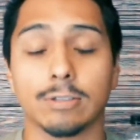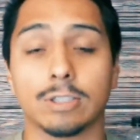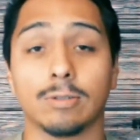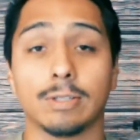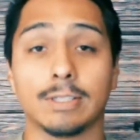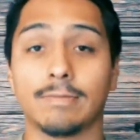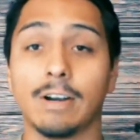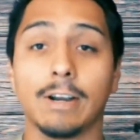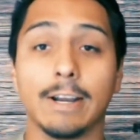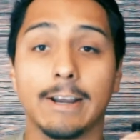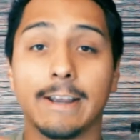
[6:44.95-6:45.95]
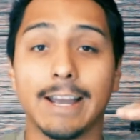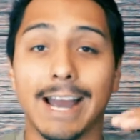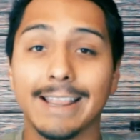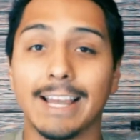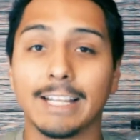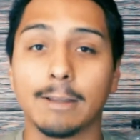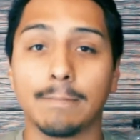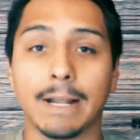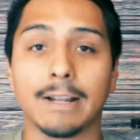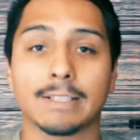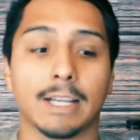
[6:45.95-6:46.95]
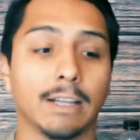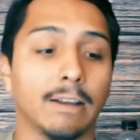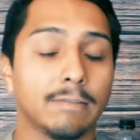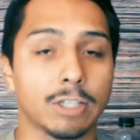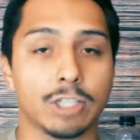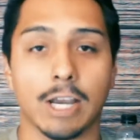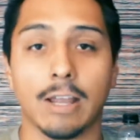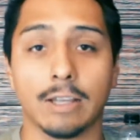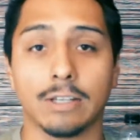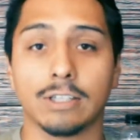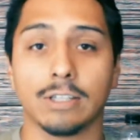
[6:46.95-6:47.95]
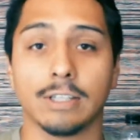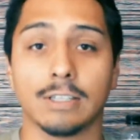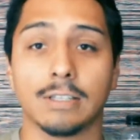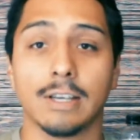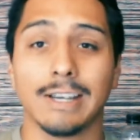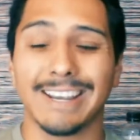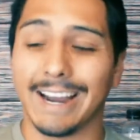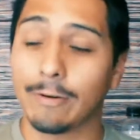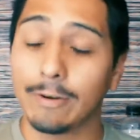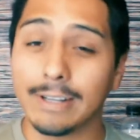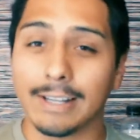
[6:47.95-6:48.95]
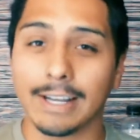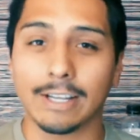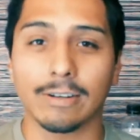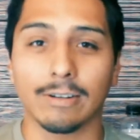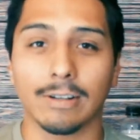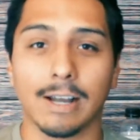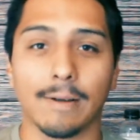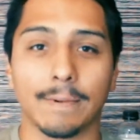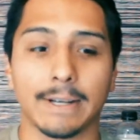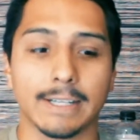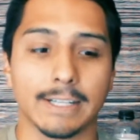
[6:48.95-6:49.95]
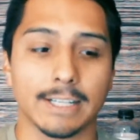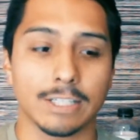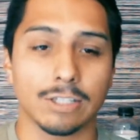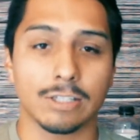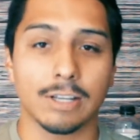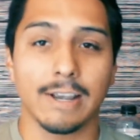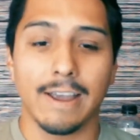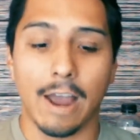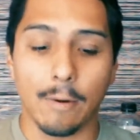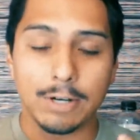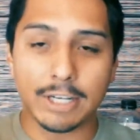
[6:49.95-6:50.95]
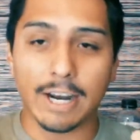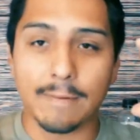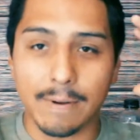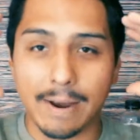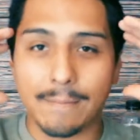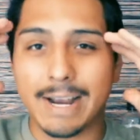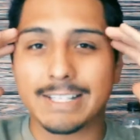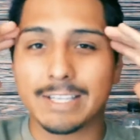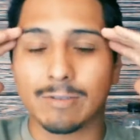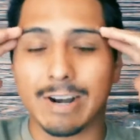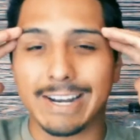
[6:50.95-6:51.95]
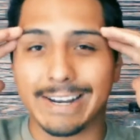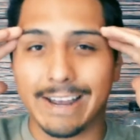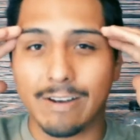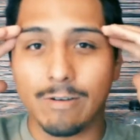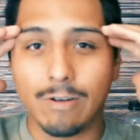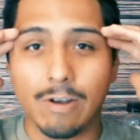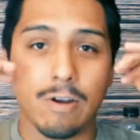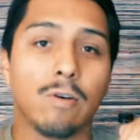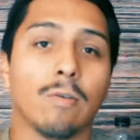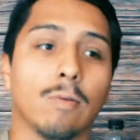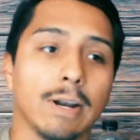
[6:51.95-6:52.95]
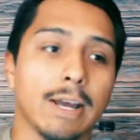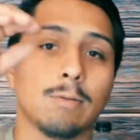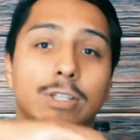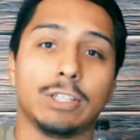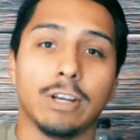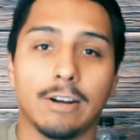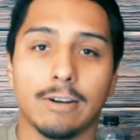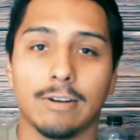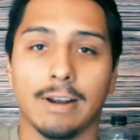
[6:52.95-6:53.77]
So it's very, I like the balance, I love the challenge, and I really like it a lot, man. And it's just, I wish I had my mindset right now when I was younger.